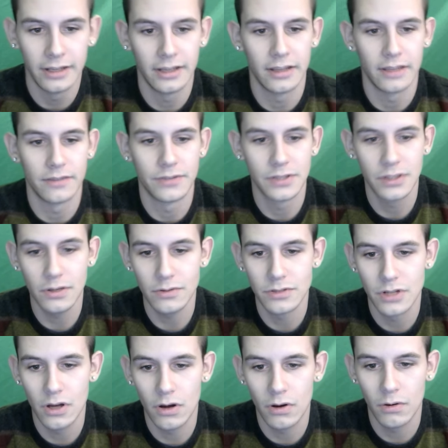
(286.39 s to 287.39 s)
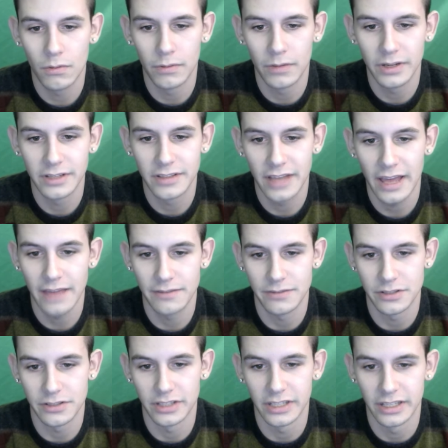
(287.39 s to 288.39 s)
If you don't know what
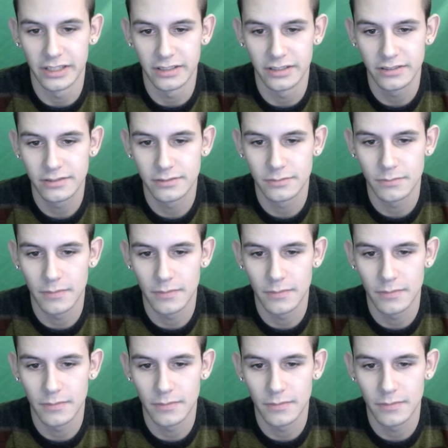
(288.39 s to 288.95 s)
catfishing is,